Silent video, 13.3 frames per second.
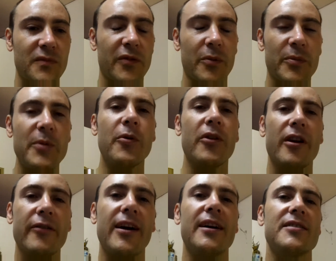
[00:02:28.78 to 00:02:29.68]
From people that
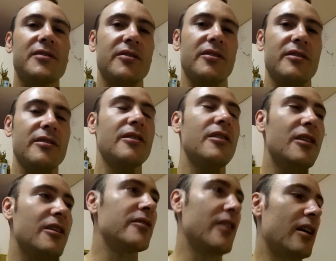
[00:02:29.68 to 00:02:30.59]
have actually
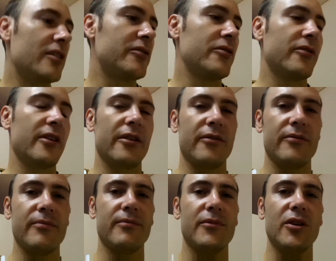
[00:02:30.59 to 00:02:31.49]
talked to that,
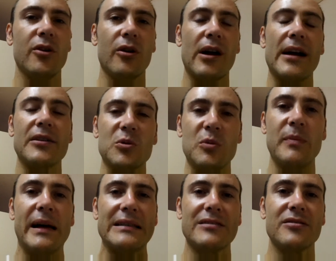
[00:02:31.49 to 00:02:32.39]
you know, are actual
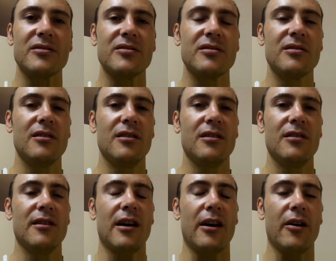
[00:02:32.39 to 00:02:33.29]
masters,
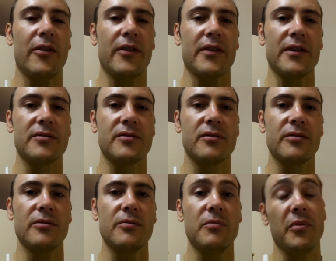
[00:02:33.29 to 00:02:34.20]
I don't think that's true.